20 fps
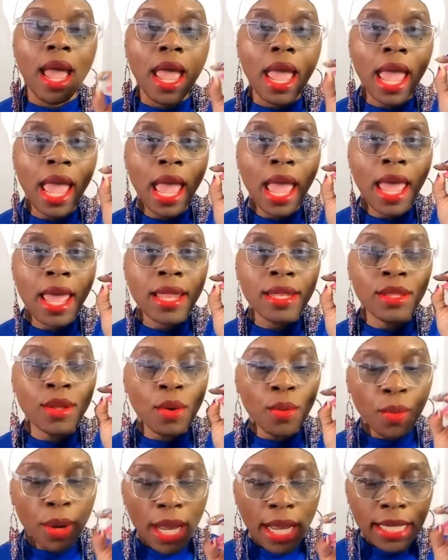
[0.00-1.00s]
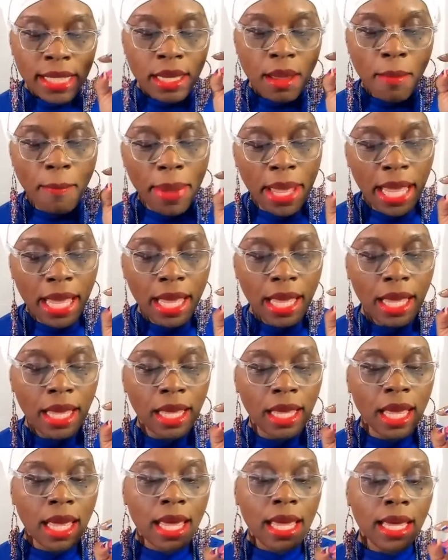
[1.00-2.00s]
And the reason
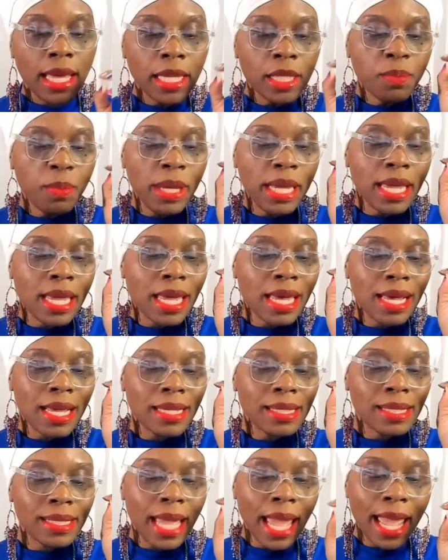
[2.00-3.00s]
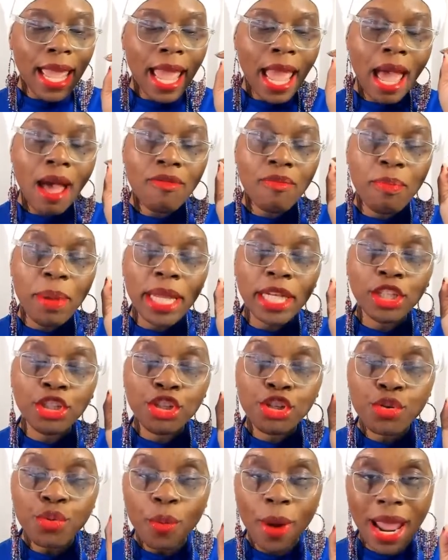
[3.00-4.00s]
being is because they have been
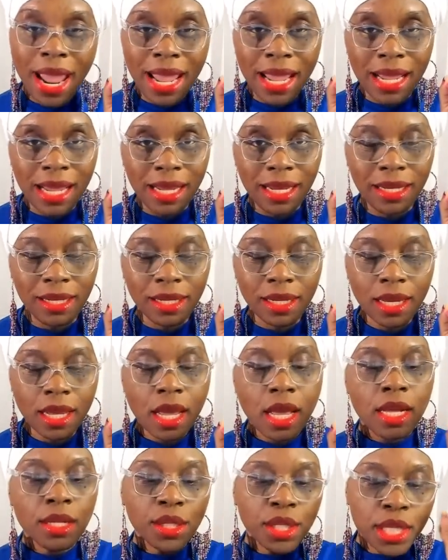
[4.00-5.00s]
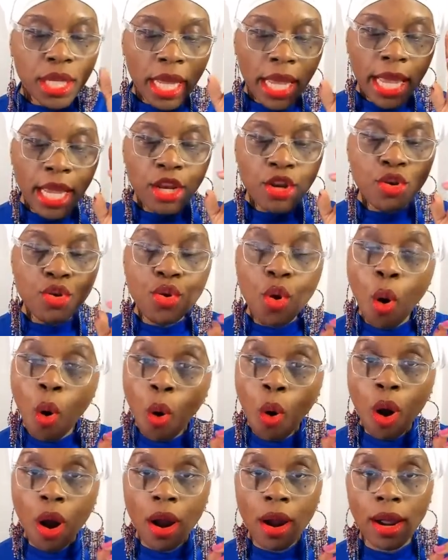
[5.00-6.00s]
trained to
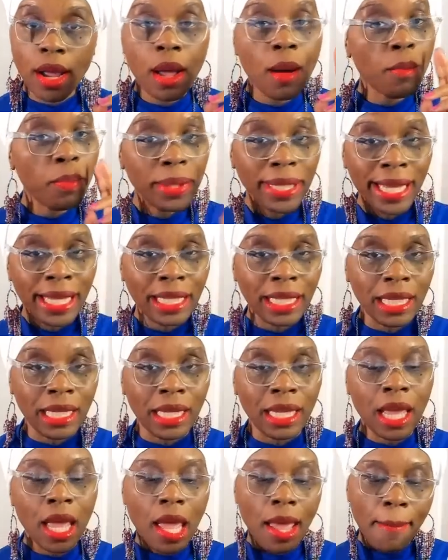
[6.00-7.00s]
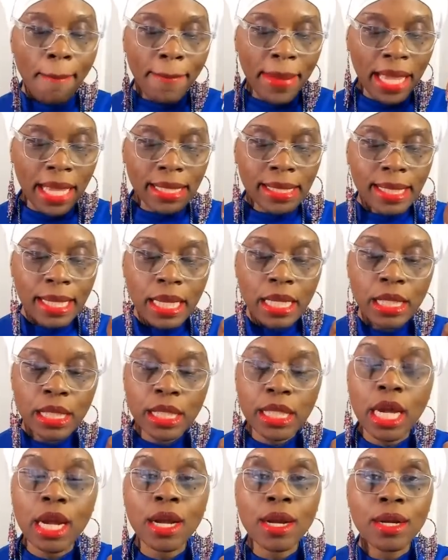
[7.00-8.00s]
ignore completely men's
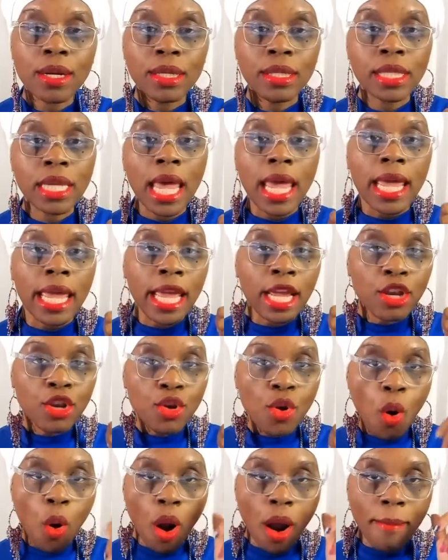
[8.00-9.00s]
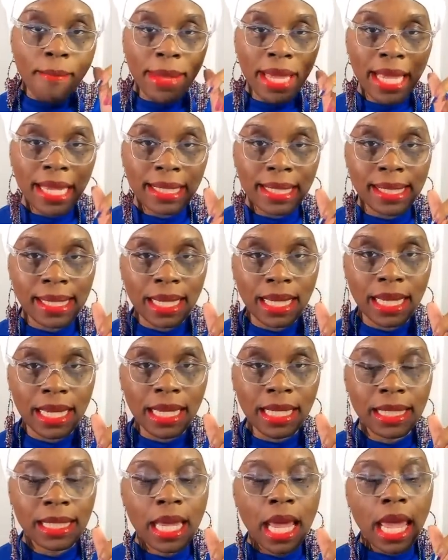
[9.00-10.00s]
concerns, ignore men's
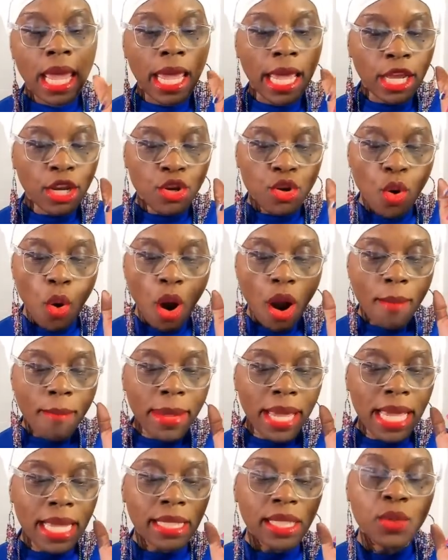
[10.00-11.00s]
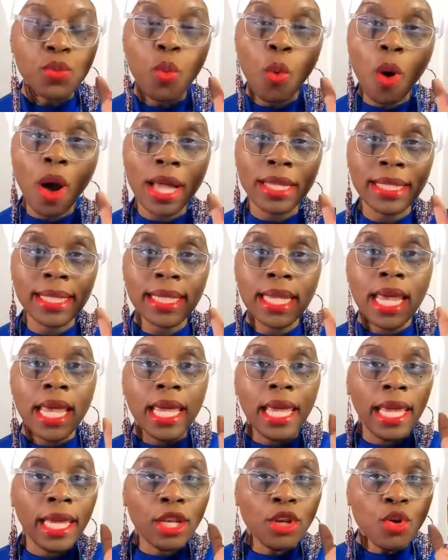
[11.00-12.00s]
needs, ignore men's wants,
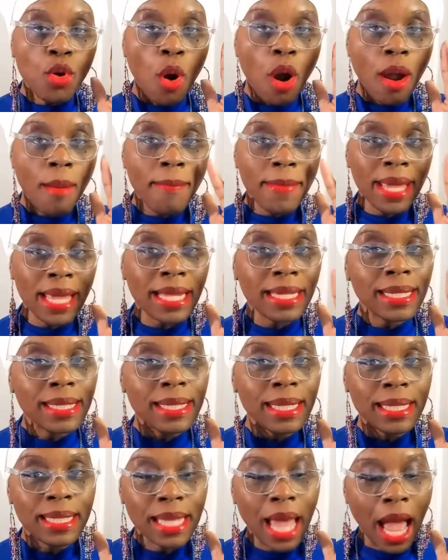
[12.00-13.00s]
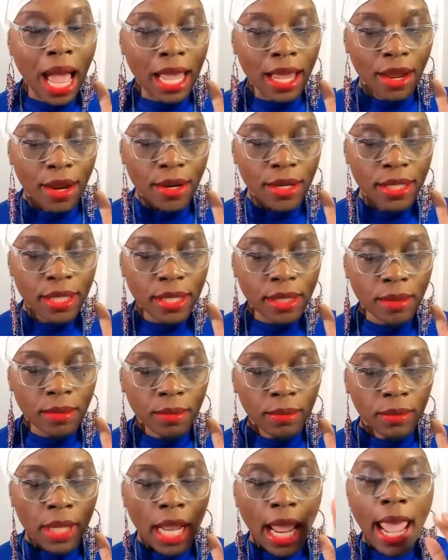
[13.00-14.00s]
ignore men's desires,
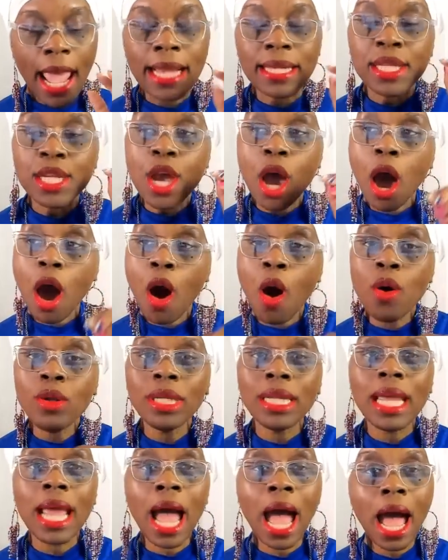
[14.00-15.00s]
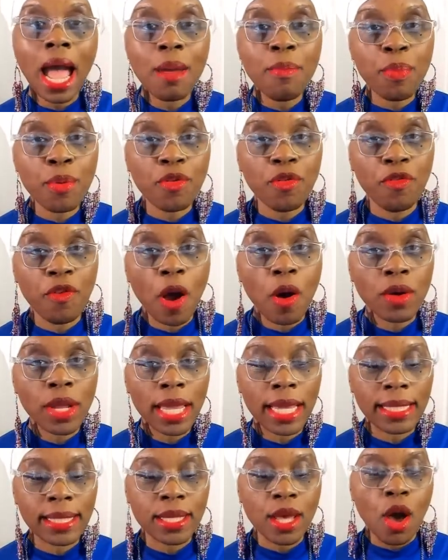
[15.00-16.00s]
and to only
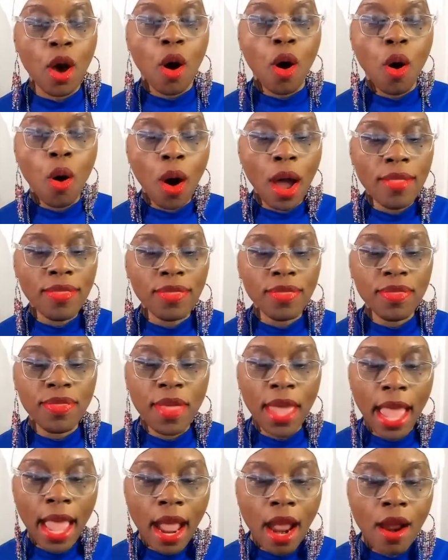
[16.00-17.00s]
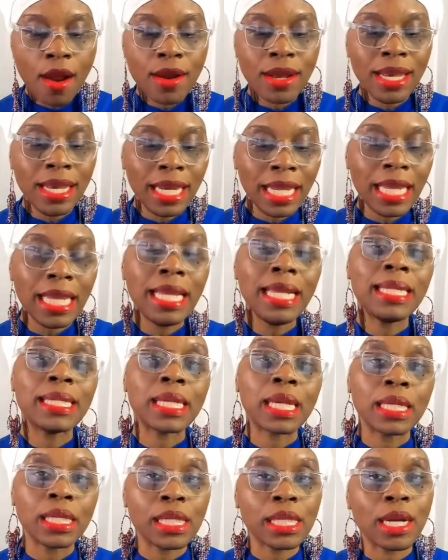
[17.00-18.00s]
hyper-focus on their needs,
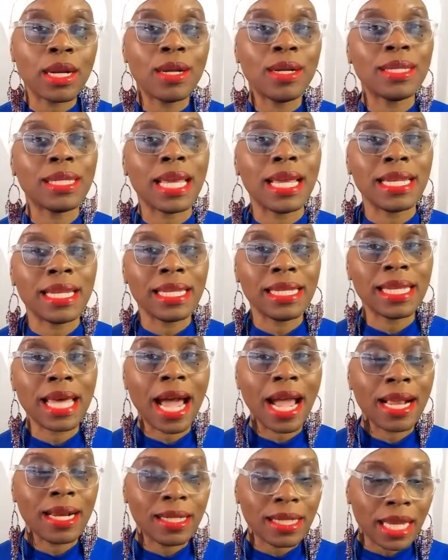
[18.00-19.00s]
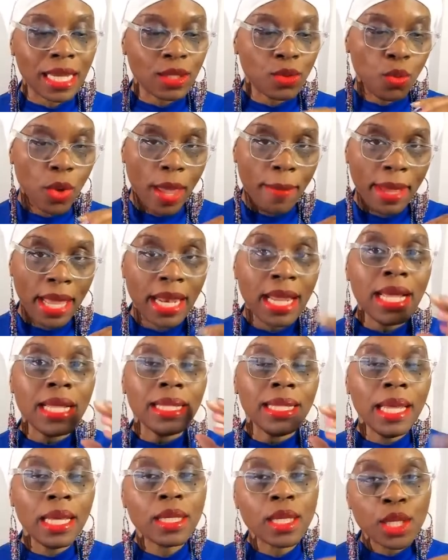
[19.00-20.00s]
concerns, and desires as women.
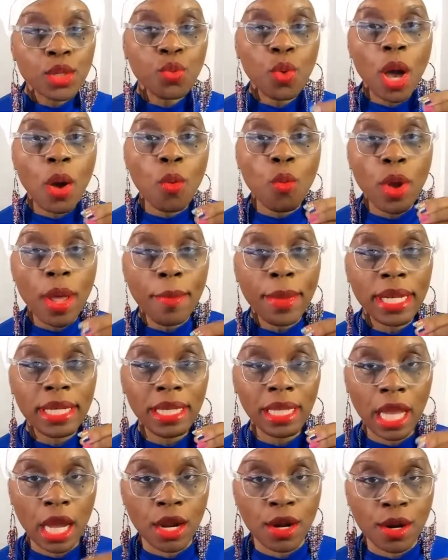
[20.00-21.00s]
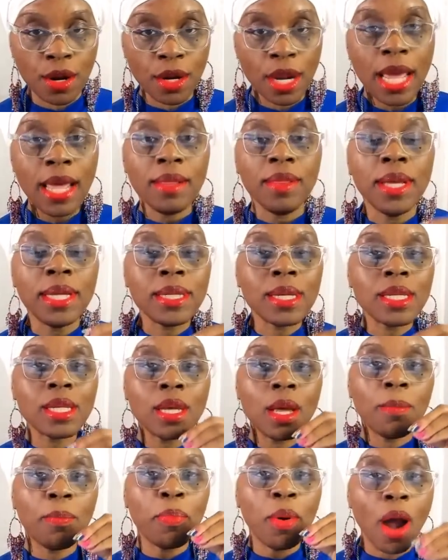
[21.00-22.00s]
This is what women learn. This is
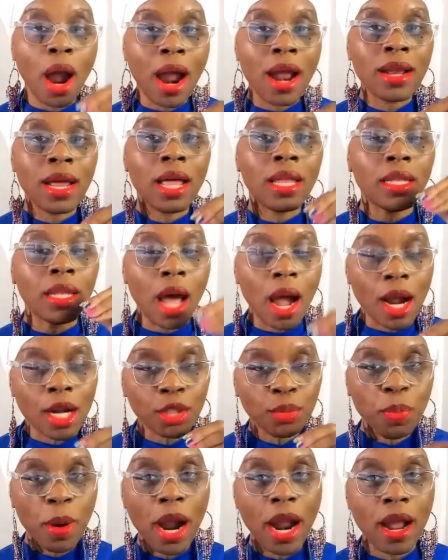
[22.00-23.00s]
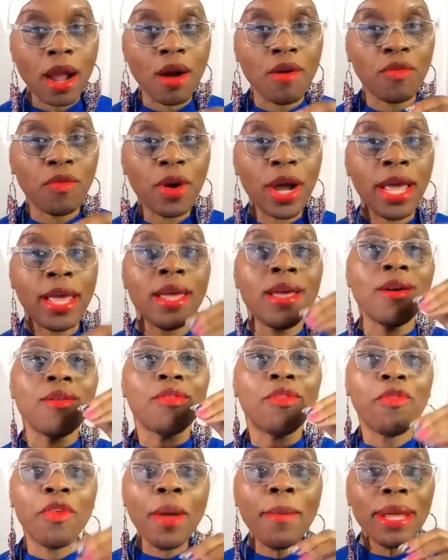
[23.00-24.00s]
a part, a large part of what
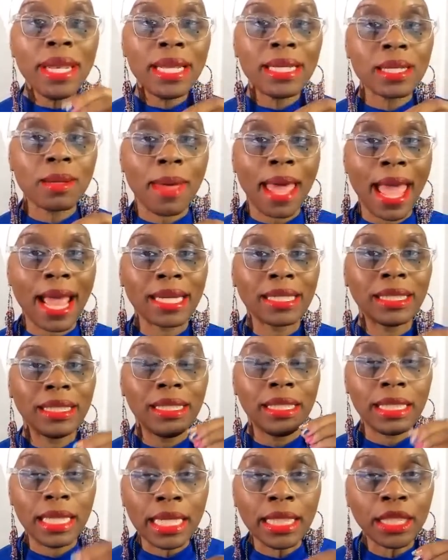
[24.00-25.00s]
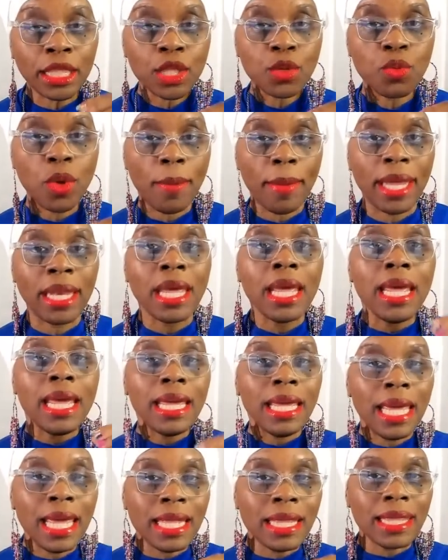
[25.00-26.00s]
feminism actually teaches women,
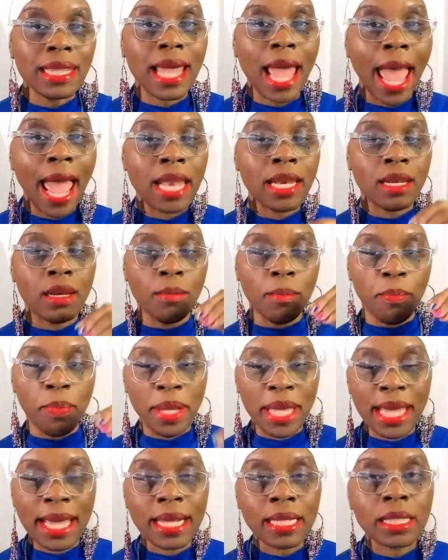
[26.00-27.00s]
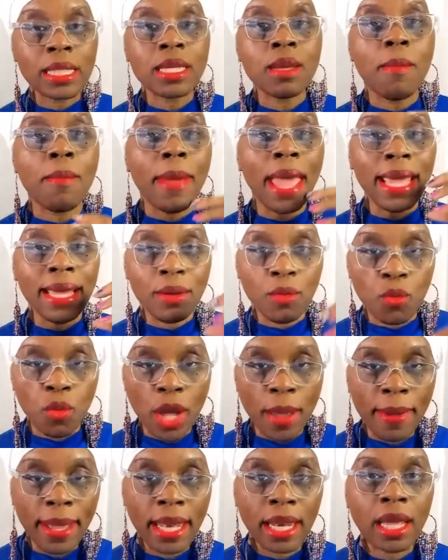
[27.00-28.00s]
in that be it to make
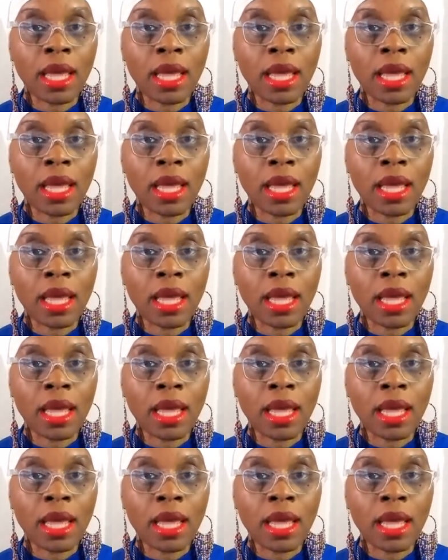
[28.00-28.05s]
women